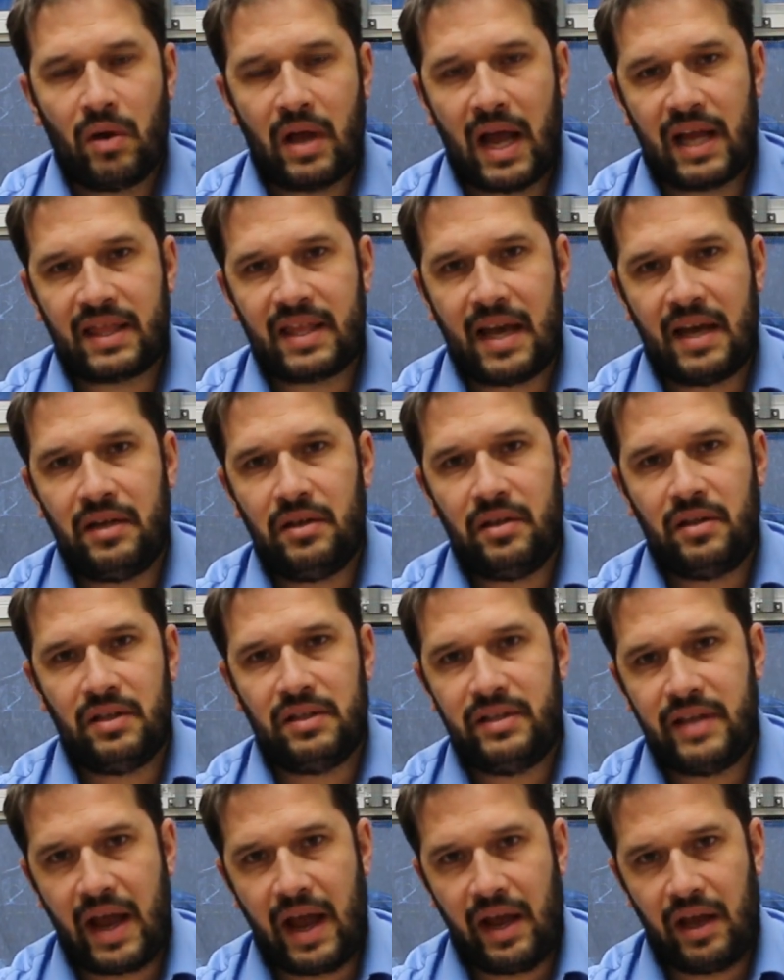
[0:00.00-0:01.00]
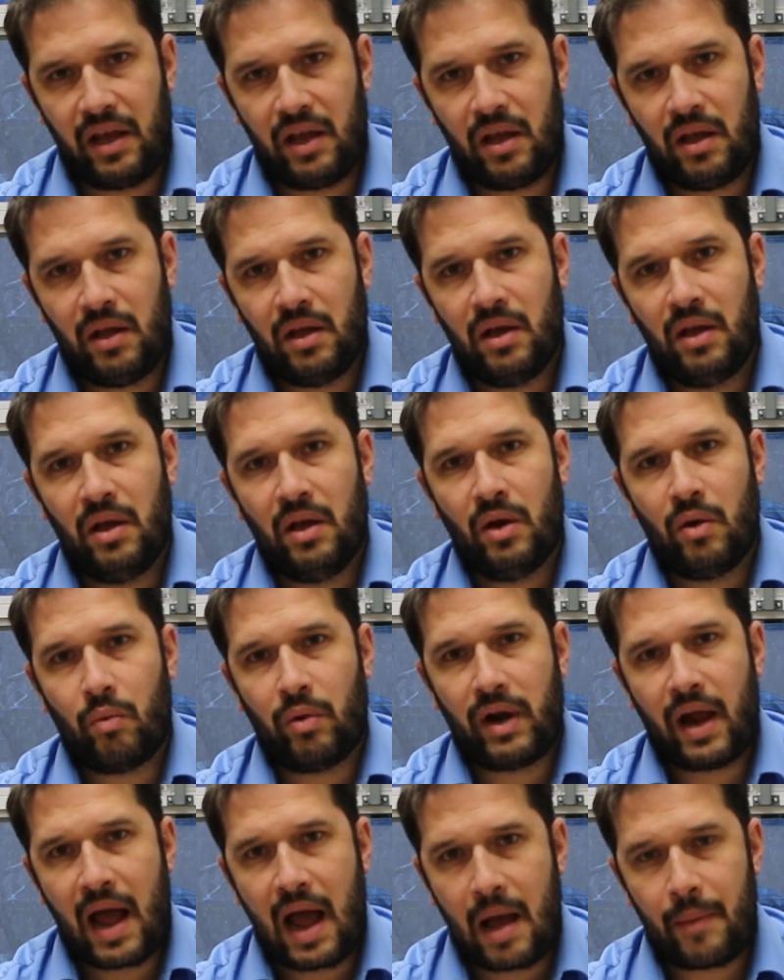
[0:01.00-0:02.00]
at the end of the day,
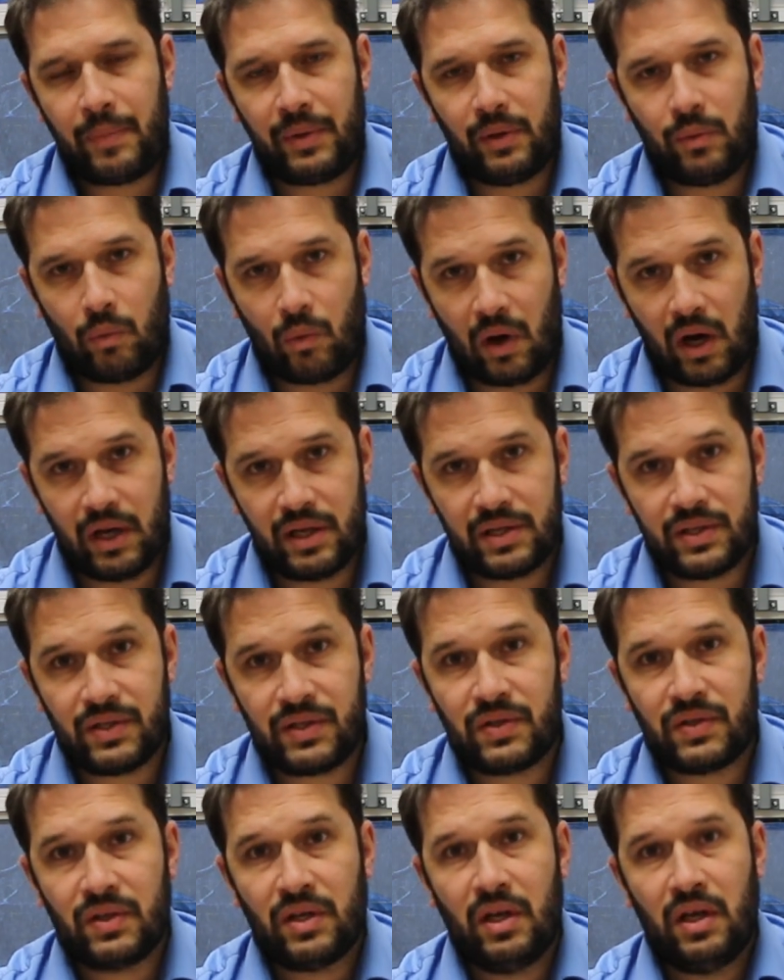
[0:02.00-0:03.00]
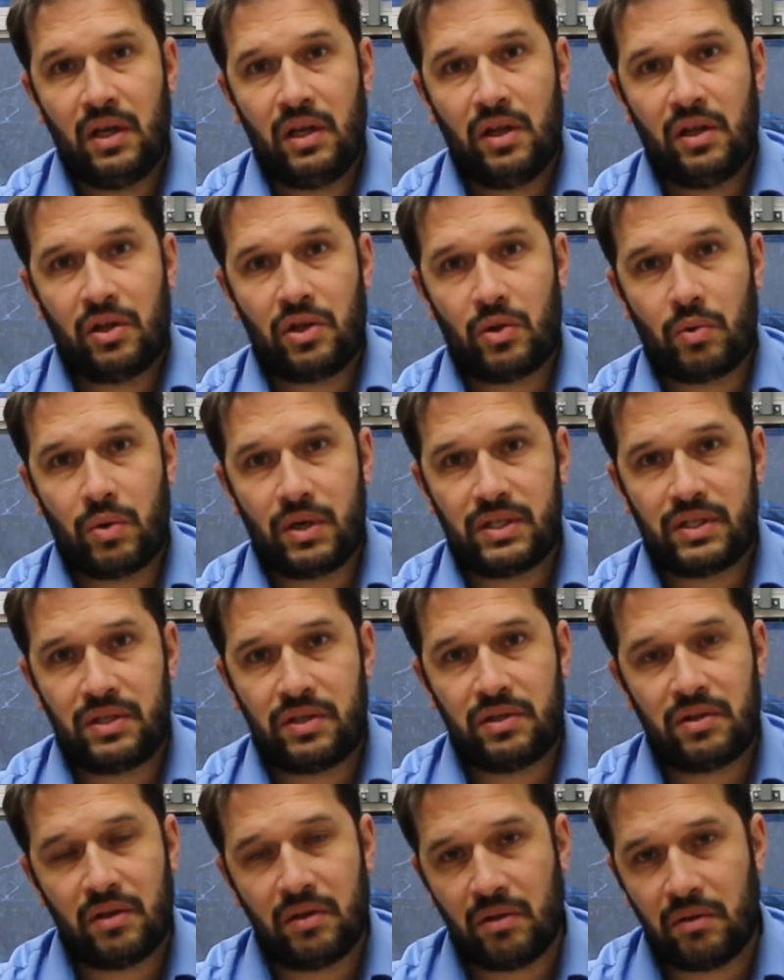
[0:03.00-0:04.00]
what happened was there
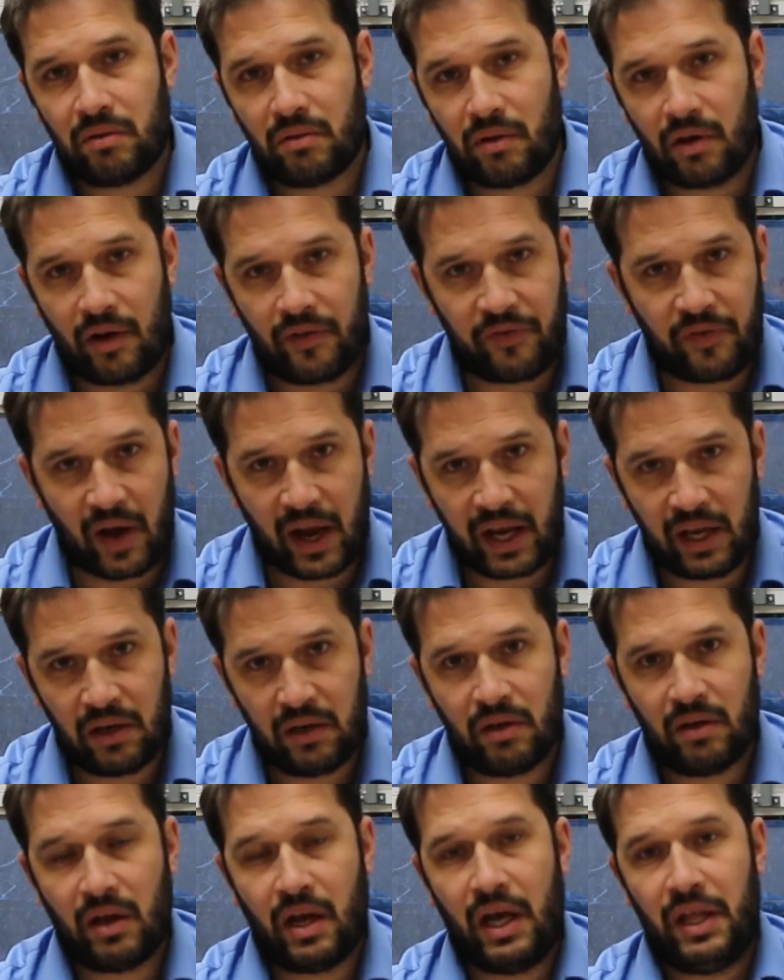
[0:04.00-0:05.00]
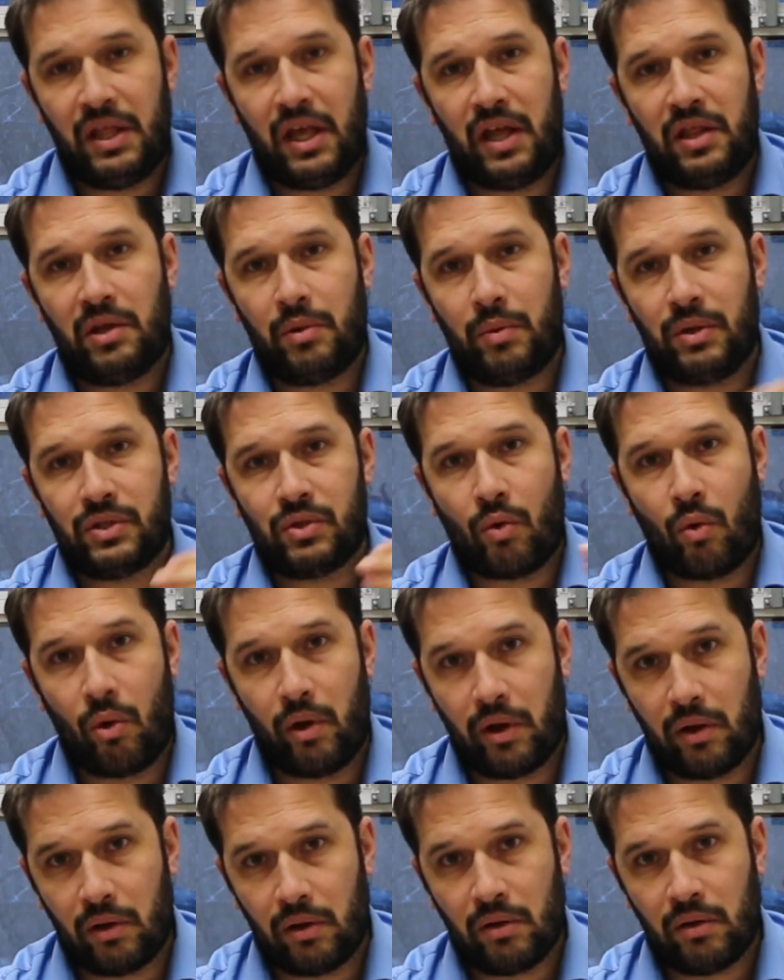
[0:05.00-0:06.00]
was a fight, and then there was
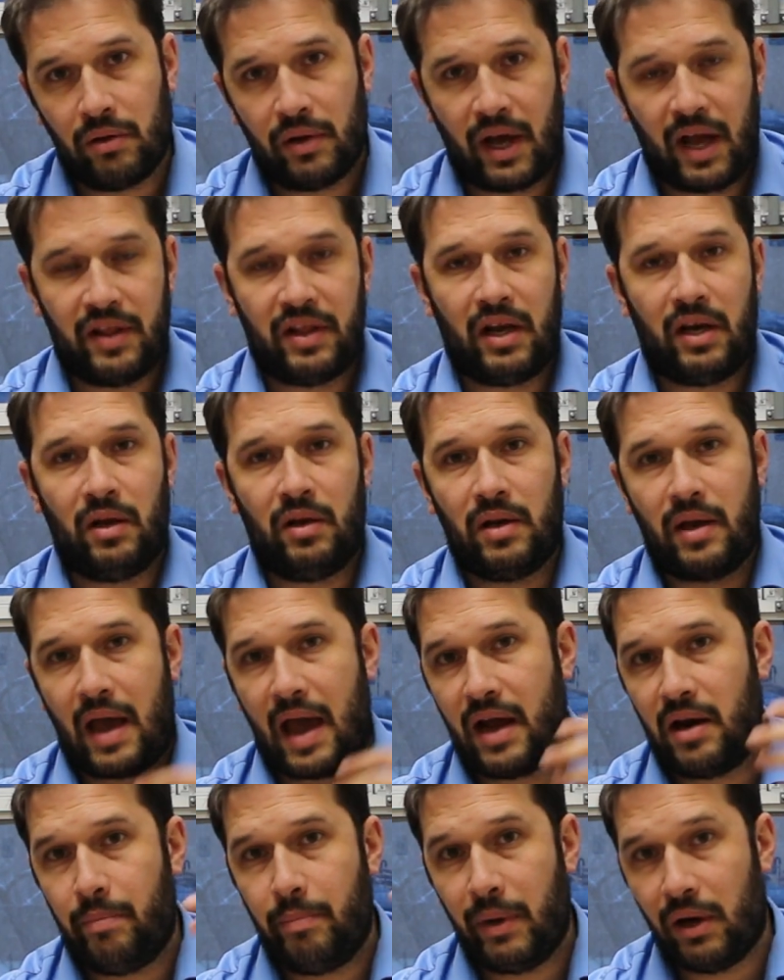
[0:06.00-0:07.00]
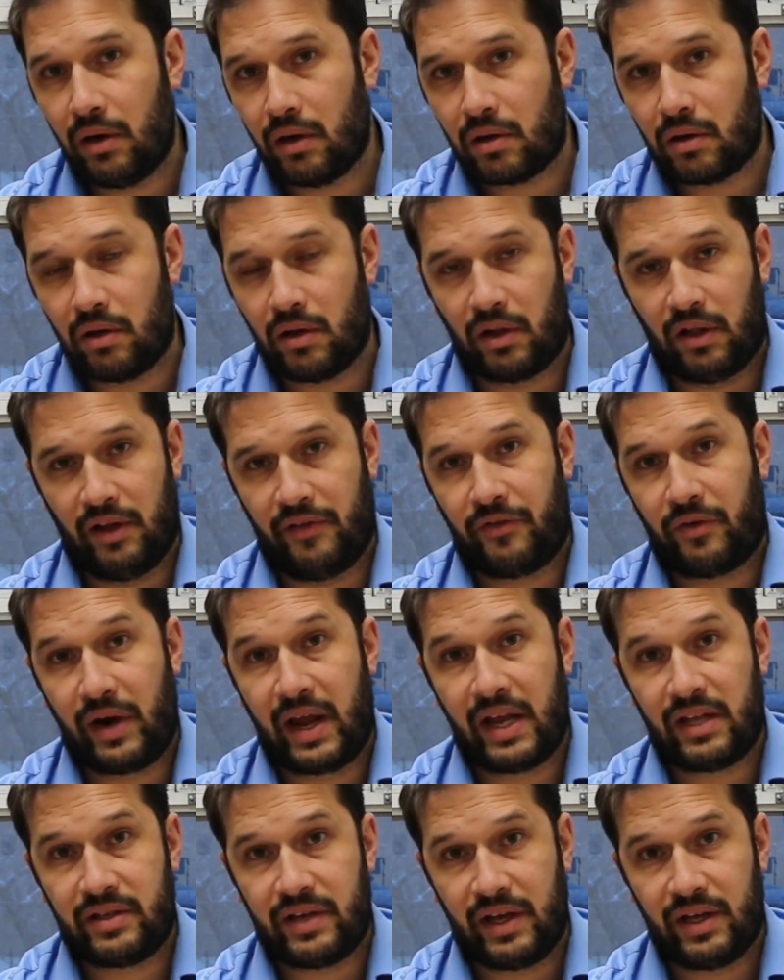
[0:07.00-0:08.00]
oil, and then it had a miracle and lit for
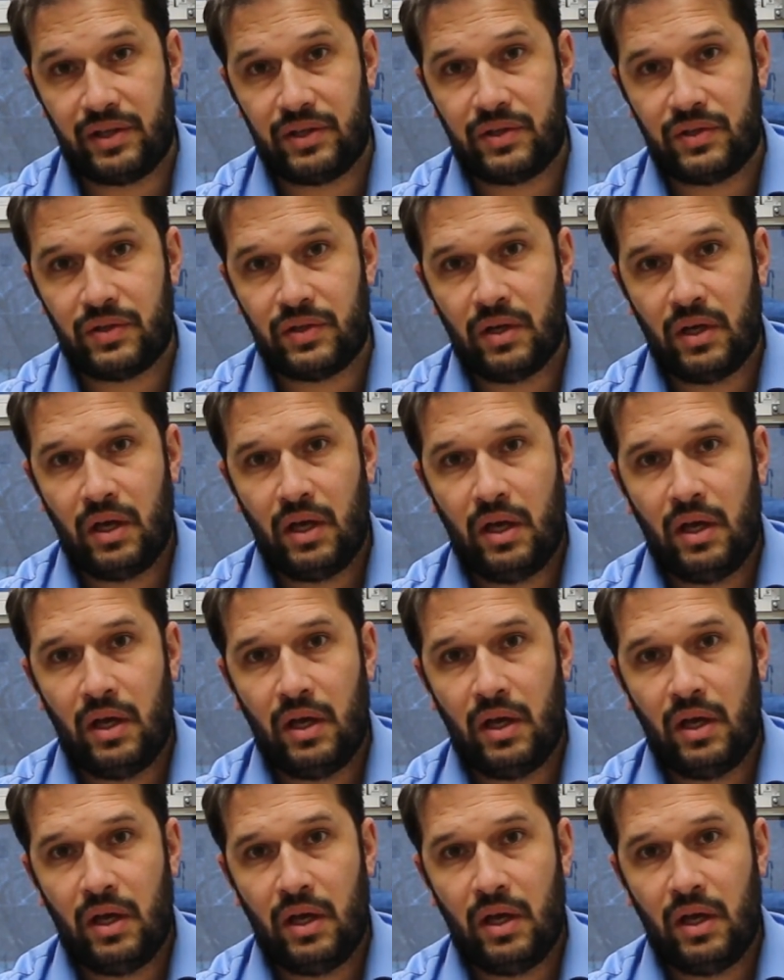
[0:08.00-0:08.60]
8 days.